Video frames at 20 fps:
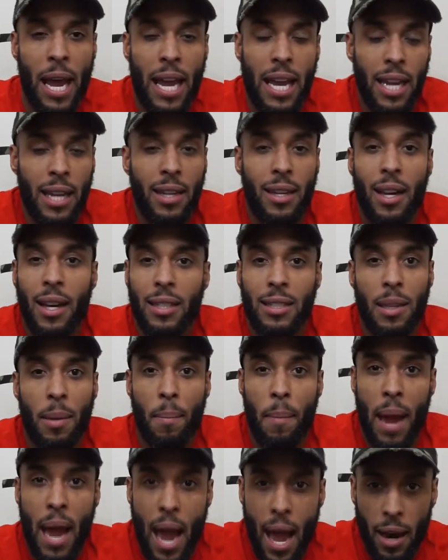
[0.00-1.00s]
It
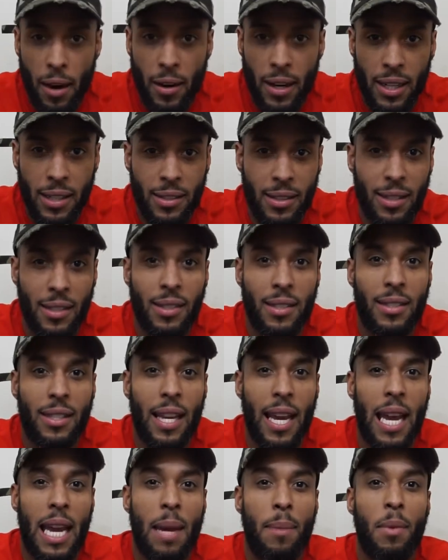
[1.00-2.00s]
doesn't matter. It's the
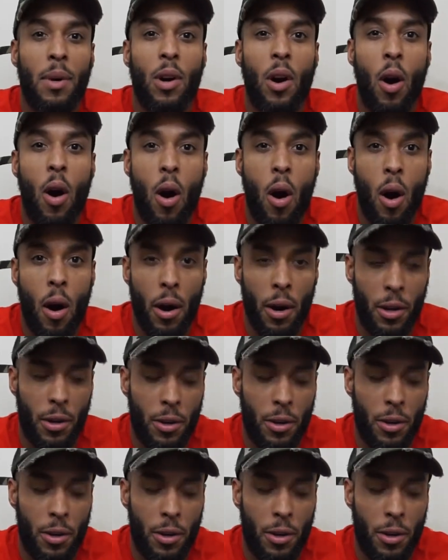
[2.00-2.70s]
same car.